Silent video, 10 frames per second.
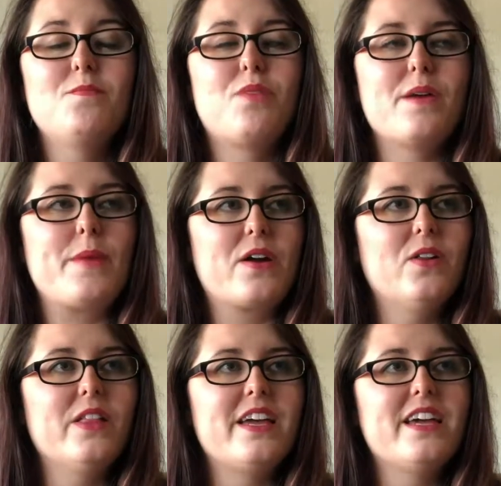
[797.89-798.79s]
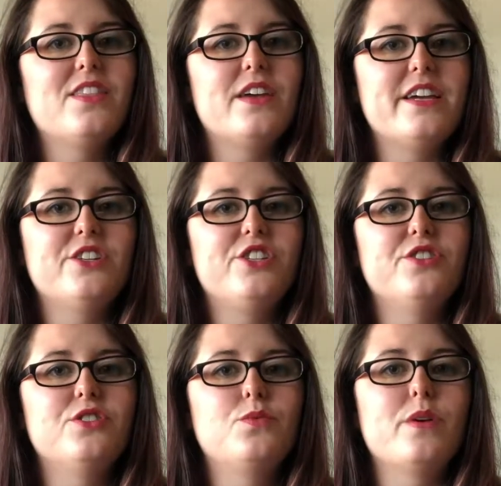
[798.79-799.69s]
Primarily the
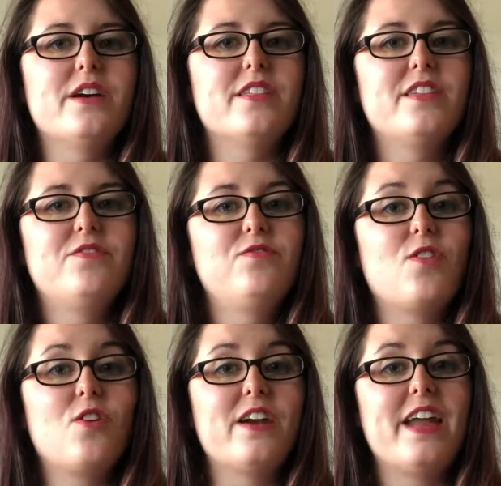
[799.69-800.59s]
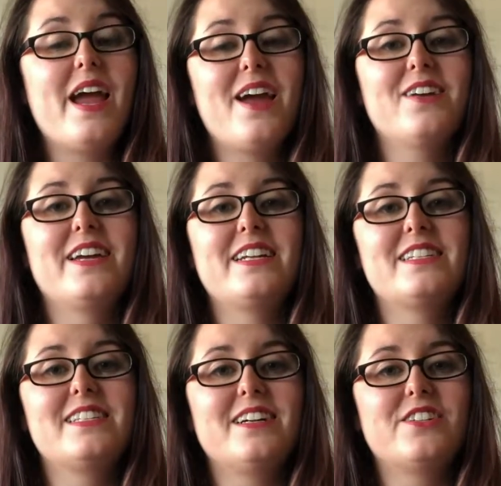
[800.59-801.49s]
issues with fur and hair getting
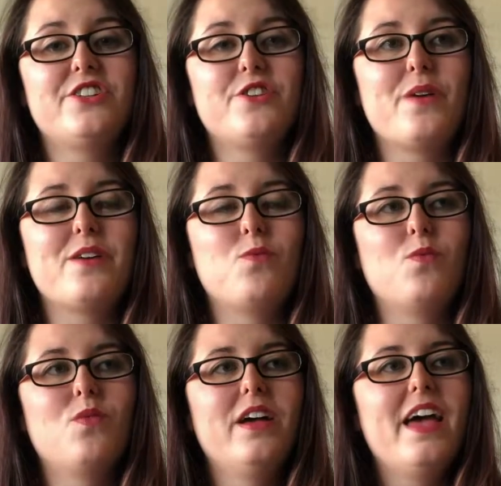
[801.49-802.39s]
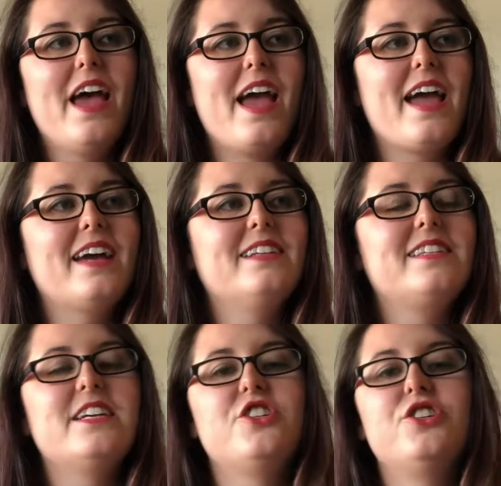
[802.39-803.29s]
stuck to it, and
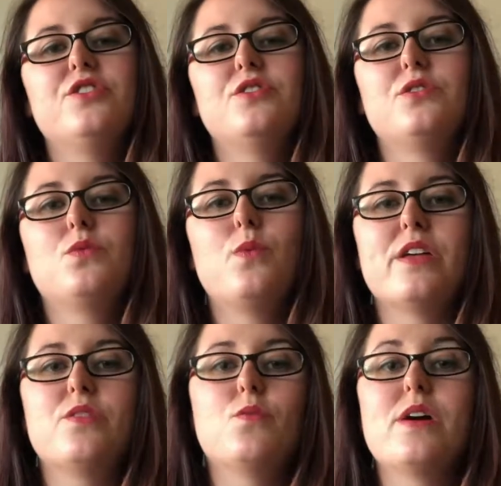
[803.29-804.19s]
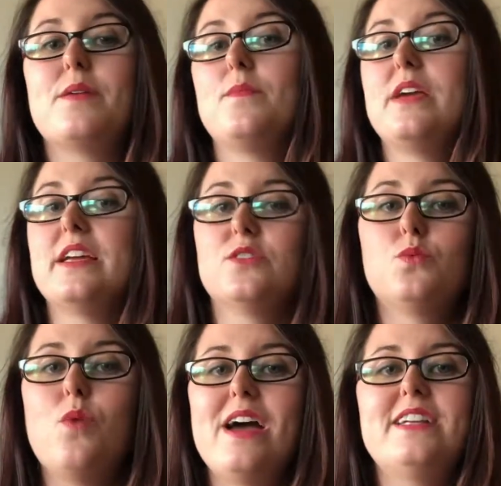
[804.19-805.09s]
issues with when it is
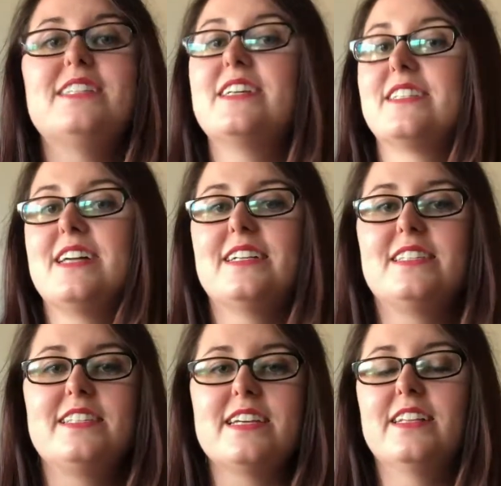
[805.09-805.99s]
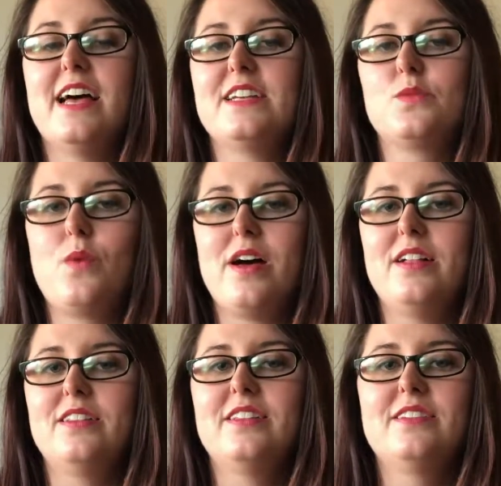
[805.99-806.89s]
wet, it does not seal as
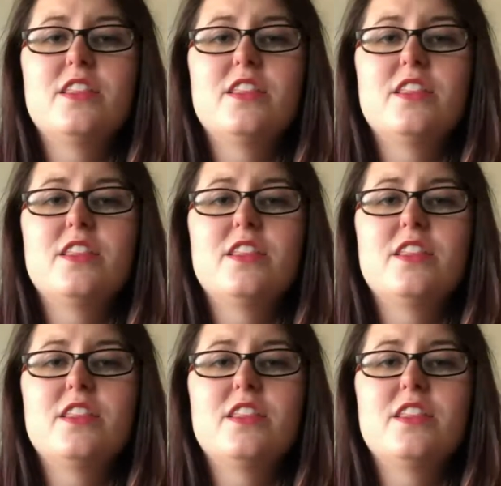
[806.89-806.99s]
well.